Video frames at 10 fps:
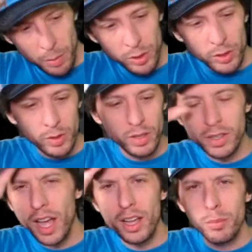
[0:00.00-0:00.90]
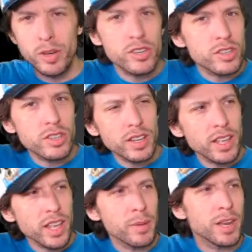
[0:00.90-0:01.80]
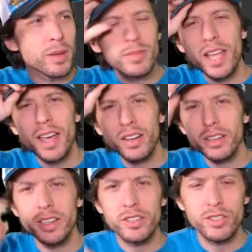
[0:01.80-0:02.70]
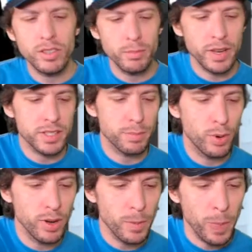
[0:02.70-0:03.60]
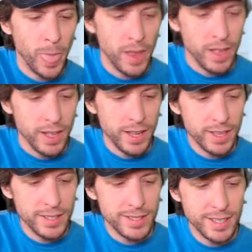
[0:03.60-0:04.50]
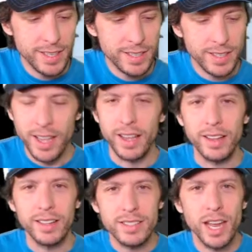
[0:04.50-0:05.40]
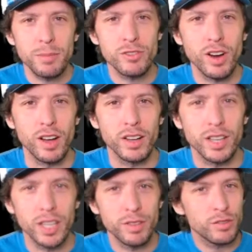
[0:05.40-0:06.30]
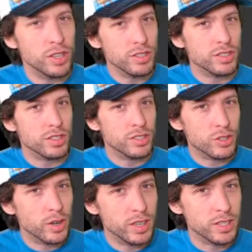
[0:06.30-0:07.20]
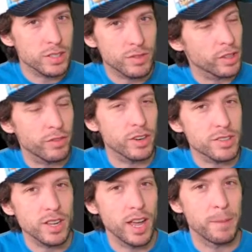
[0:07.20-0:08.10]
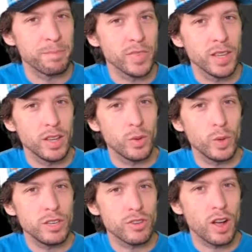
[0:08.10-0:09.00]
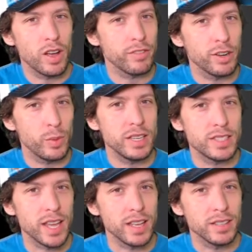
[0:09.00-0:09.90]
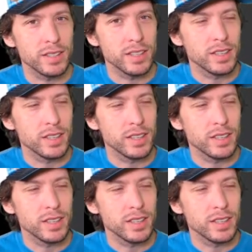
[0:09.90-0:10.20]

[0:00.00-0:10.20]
my blue Kyle Busch M&M's hat on here, showing my support. And uh, yeah, it's time to draw. If you've just joined us for the first time, we draw every weekday,